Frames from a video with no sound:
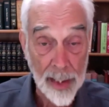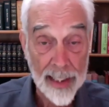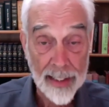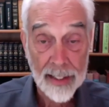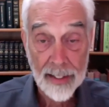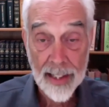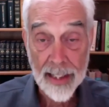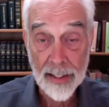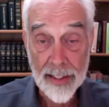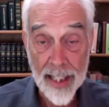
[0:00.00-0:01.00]
willing
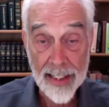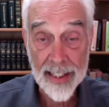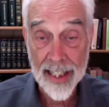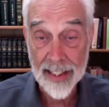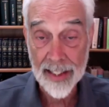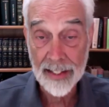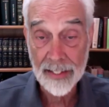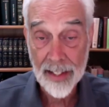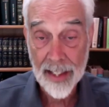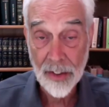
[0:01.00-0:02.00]
and dedicated,